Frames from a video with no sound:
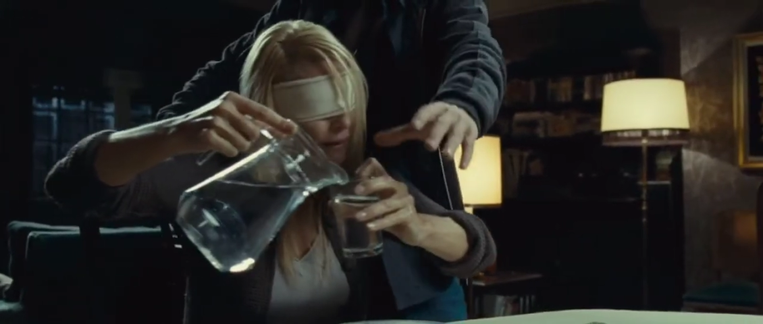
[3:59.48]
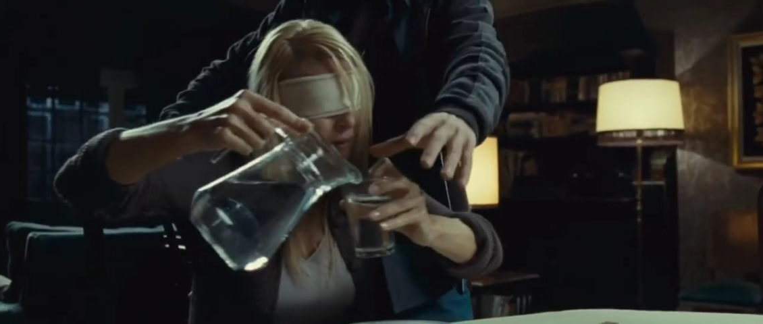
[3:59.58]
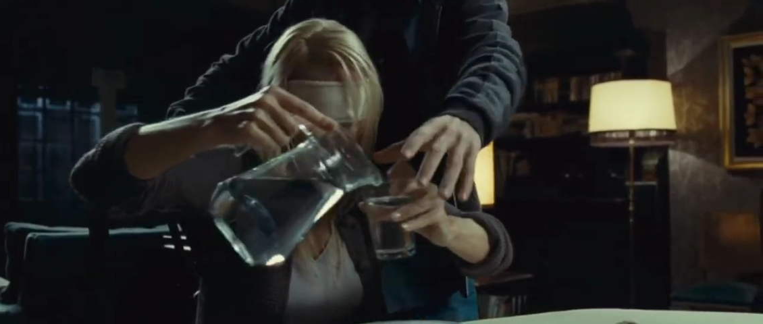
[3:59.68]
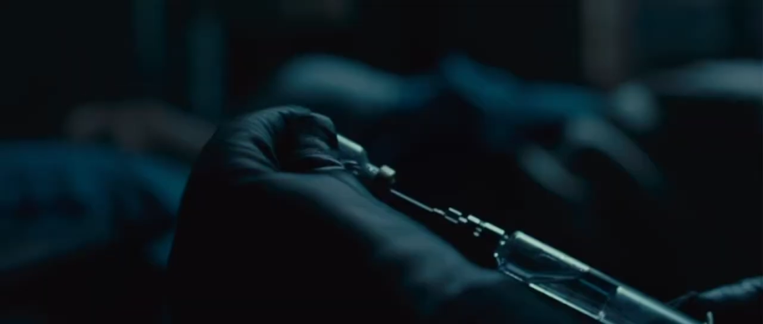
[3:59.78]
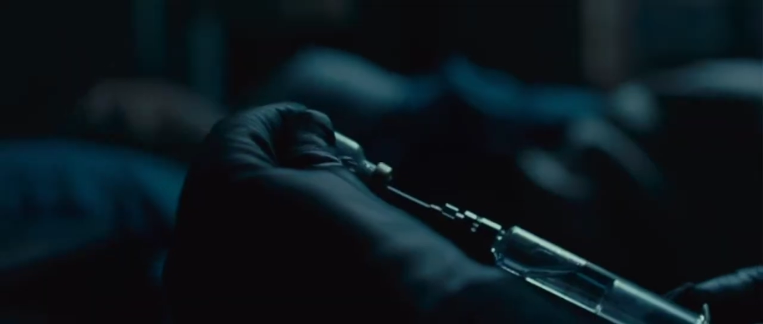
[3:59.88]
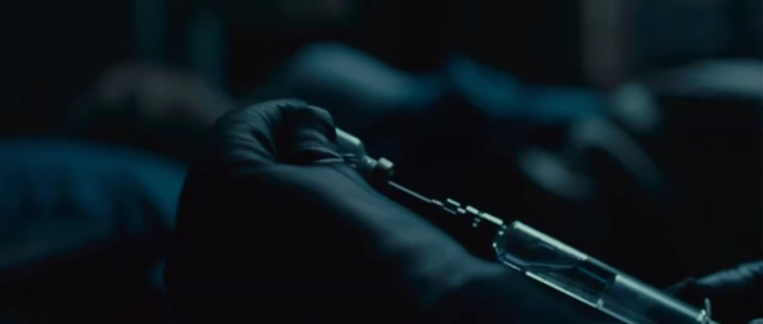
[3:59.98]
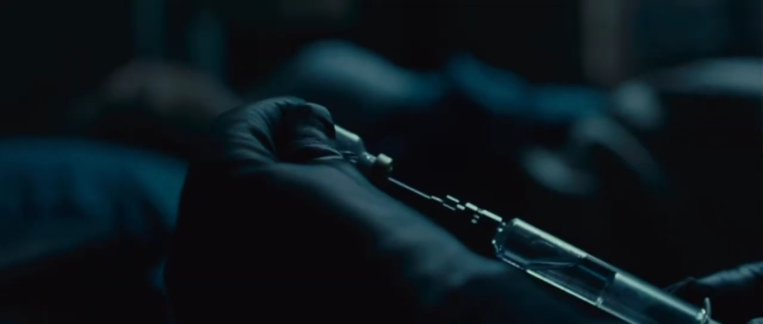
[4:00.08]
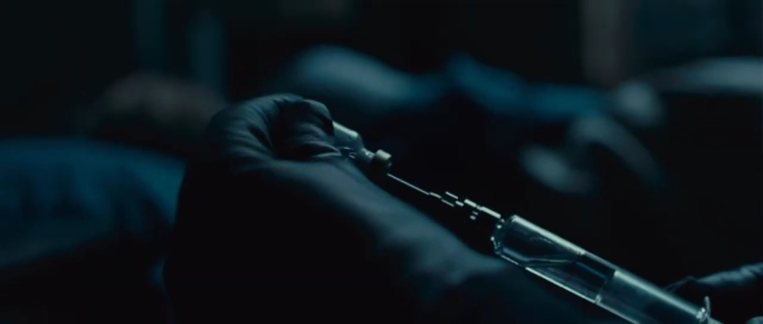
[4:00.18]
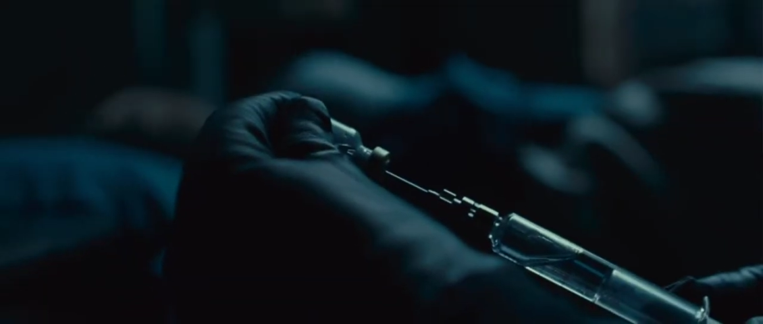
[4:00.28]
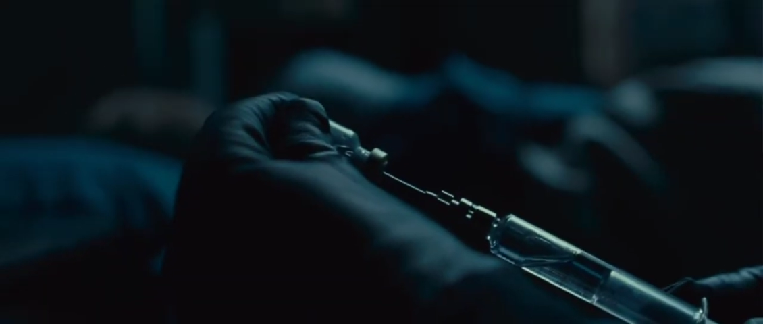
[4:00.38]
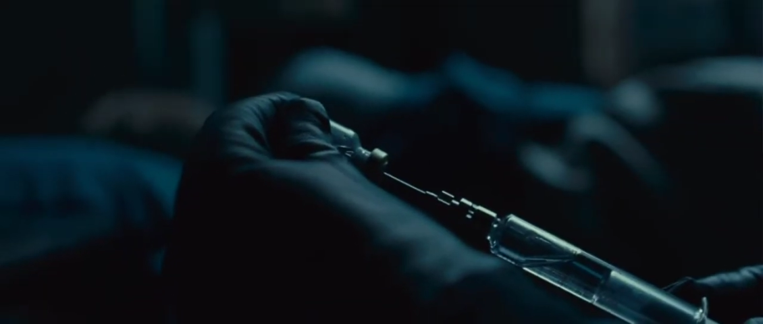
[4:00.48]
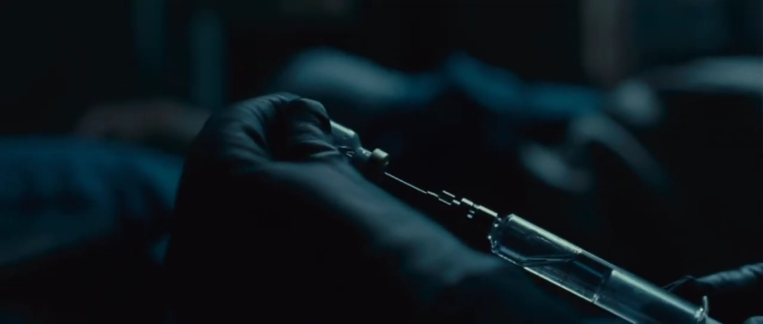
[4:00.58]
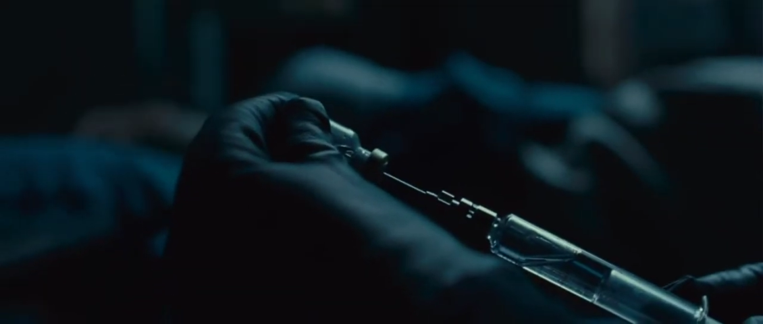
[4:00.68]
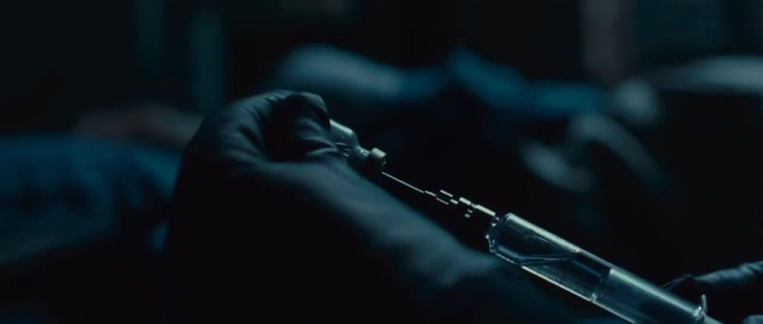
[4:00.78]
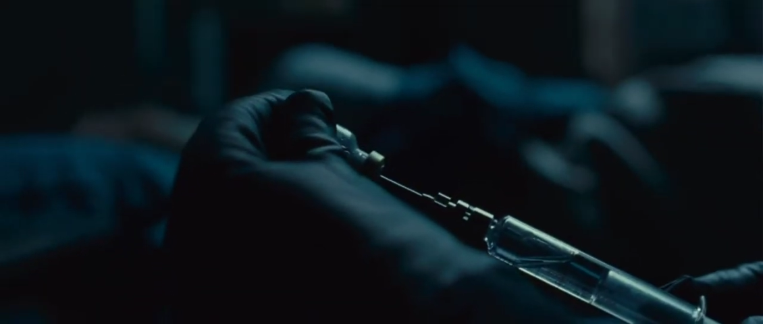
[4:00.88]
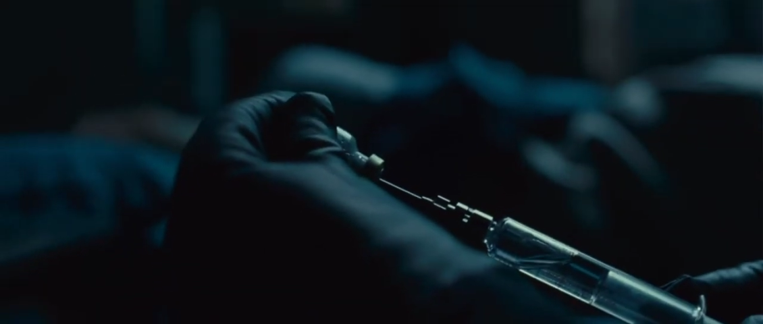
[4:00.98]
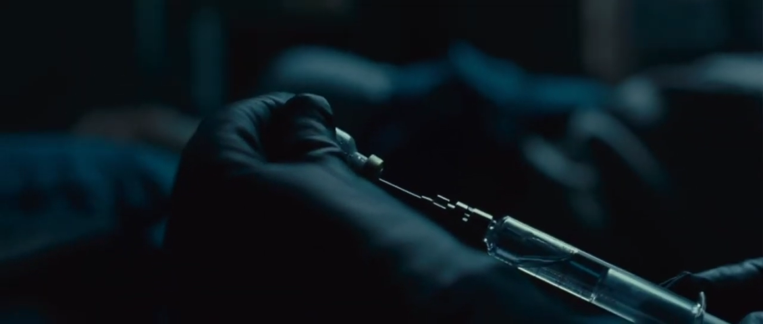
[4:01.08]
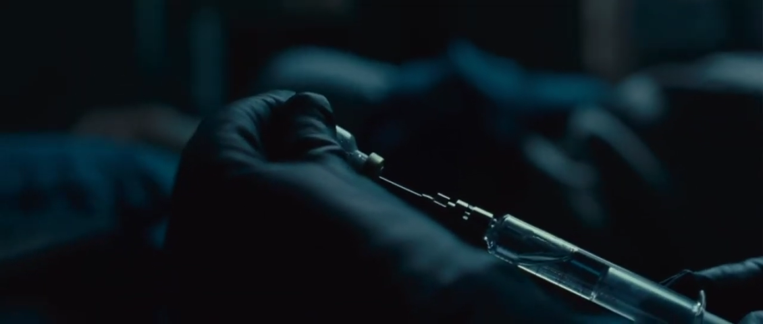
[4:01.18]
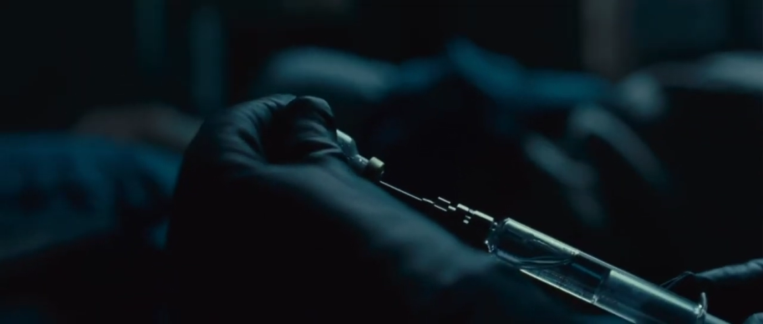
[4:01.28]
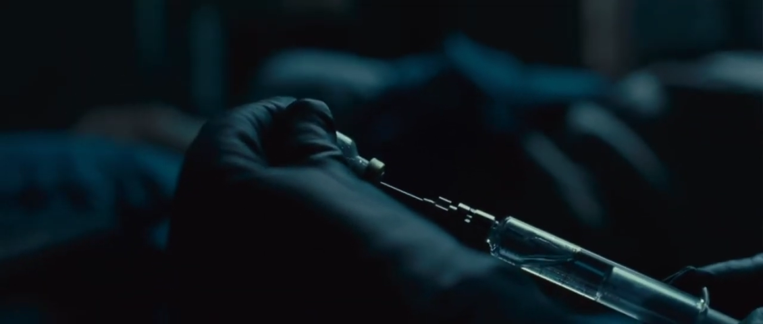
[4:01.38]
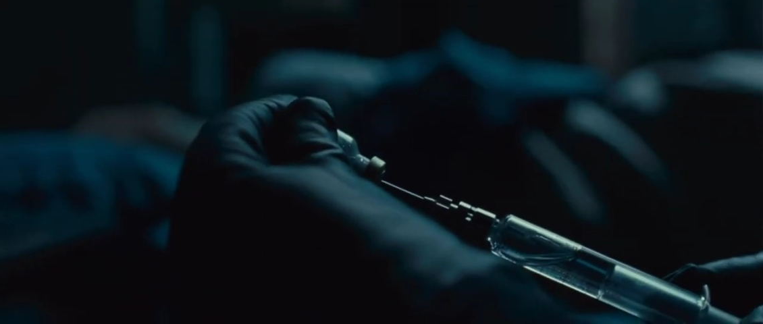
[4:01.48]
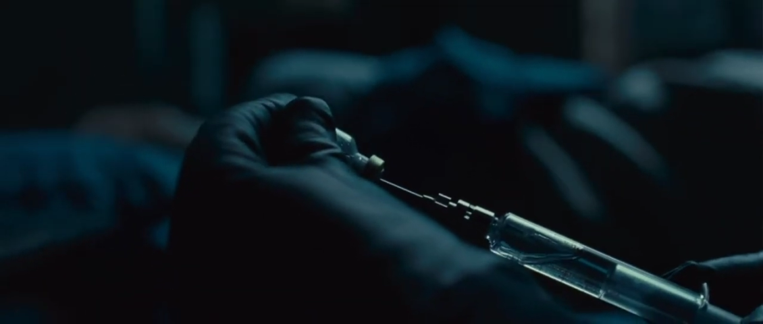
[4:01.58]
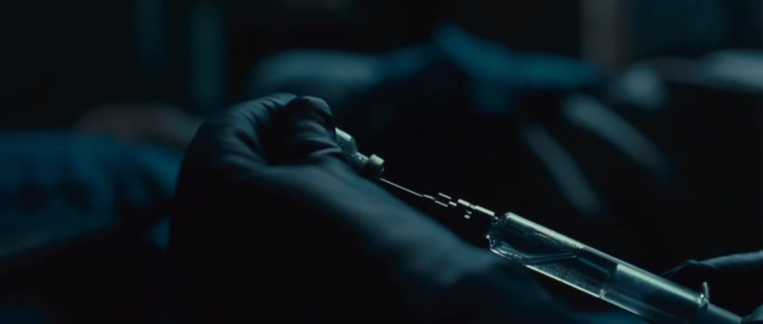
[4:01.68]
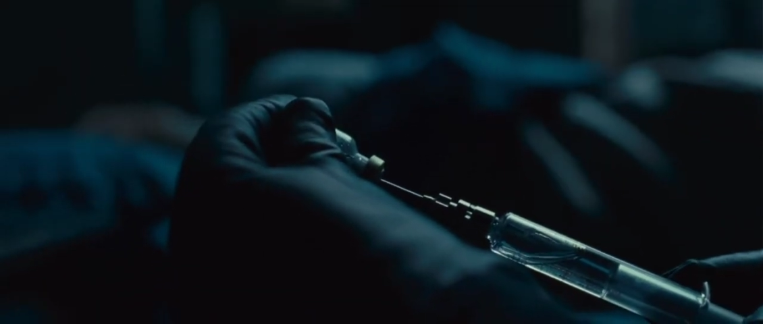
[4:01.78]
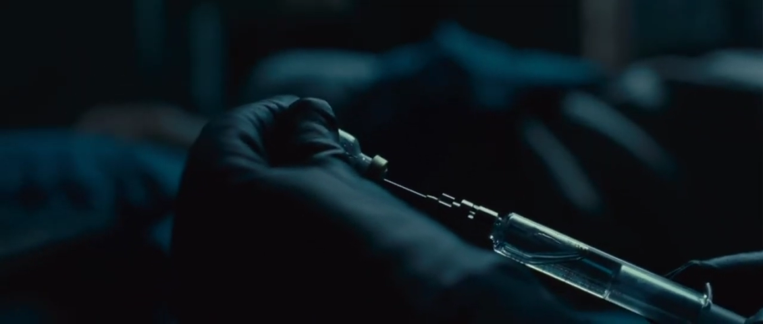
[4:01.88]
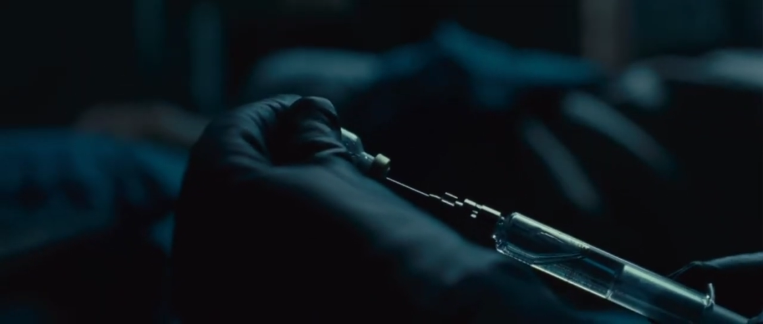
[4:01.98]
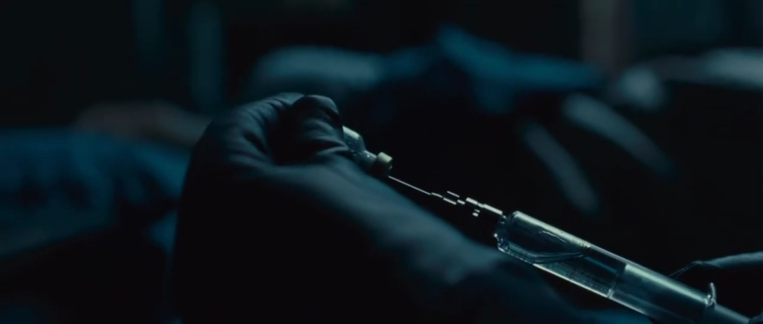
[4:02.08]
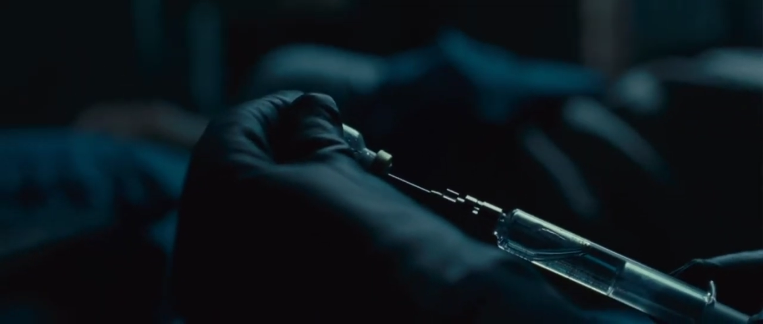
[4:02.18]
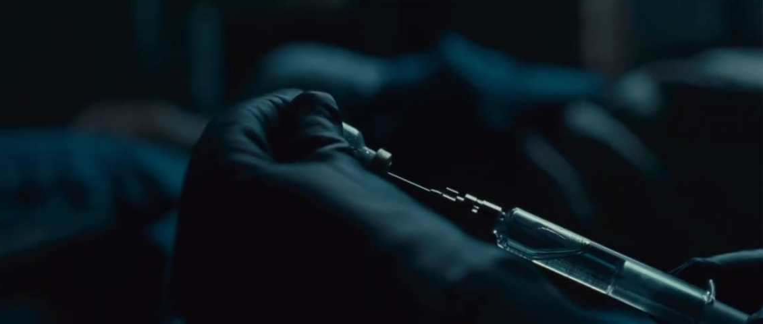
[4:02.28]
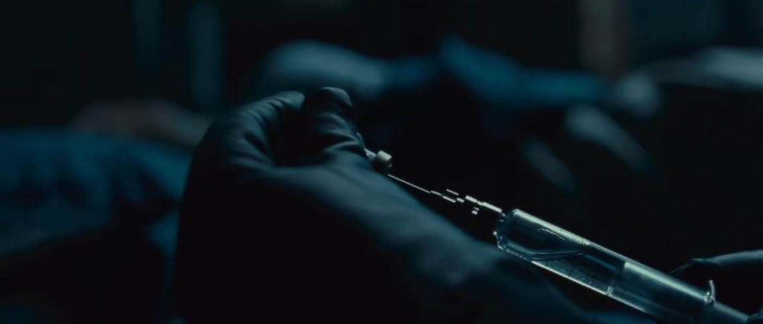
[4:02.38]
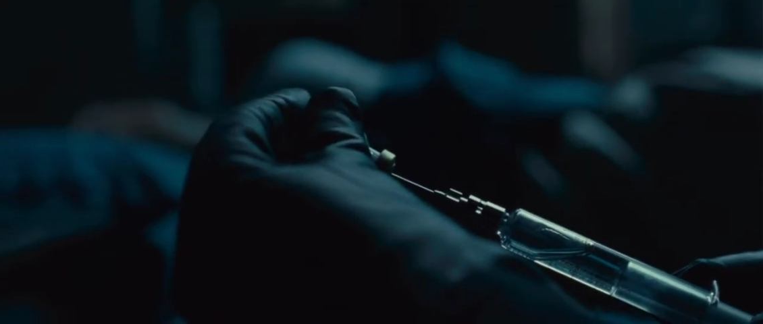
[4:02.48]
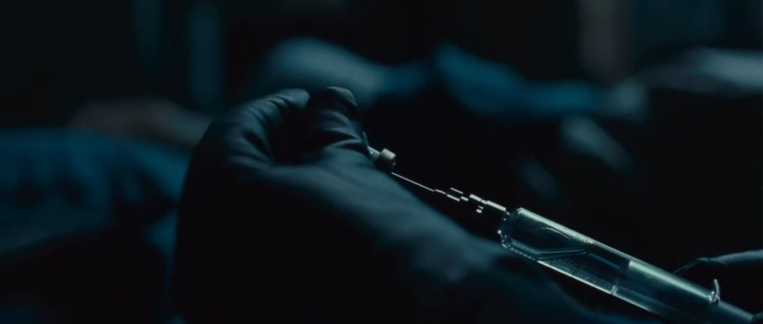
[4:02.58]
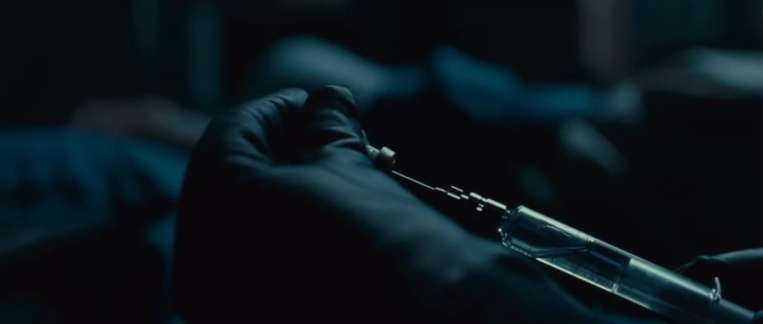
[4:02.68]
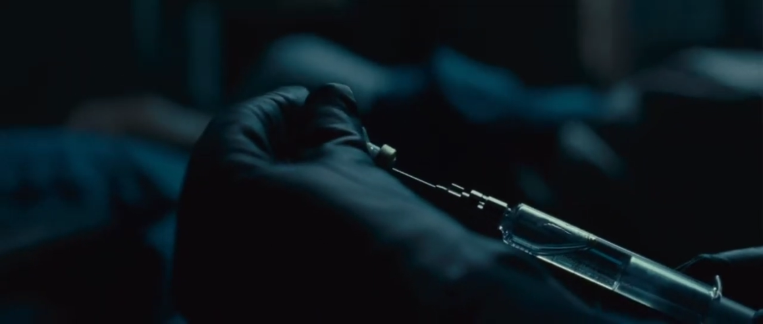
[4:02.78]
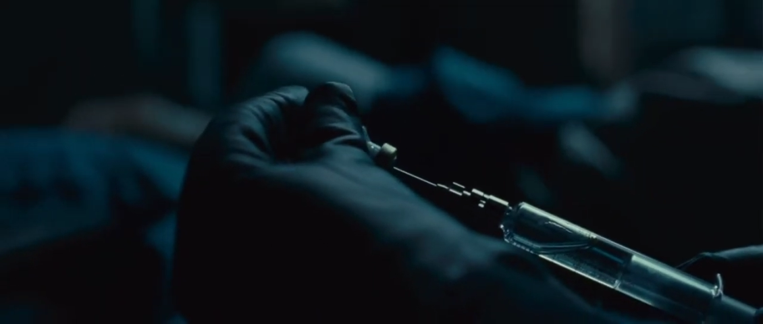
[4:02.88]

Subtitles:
No face is visible, so there are no lips to read.